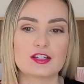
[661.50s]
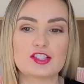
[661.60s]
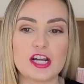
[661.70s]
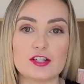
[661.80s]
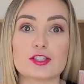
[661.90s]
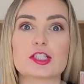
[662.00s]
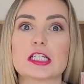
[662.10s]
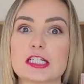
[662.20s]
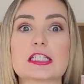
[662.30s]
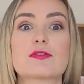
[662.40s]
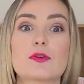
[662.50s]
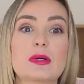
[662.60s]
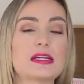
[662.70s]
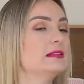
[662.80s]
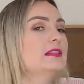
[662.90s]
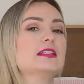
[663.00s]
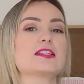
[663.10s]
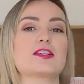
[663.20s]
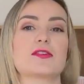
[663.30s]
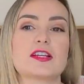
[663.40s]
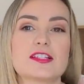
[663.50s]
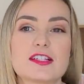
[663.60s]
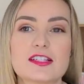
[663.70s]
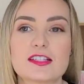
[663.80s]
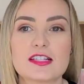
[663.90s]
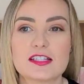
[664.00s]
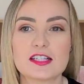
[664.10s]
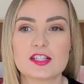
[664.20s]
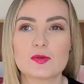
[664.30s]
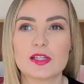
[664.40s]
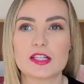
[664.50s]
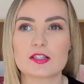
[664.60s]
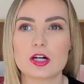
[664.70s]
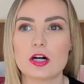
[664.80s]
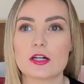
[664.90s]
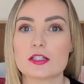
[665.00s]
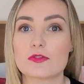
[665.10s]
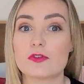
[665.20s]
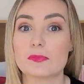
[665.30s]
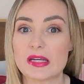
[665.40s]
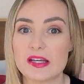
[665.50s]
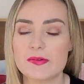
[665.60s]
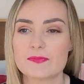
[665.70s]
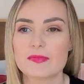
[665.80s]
changed things for me. So this is the one that's the hardest for me,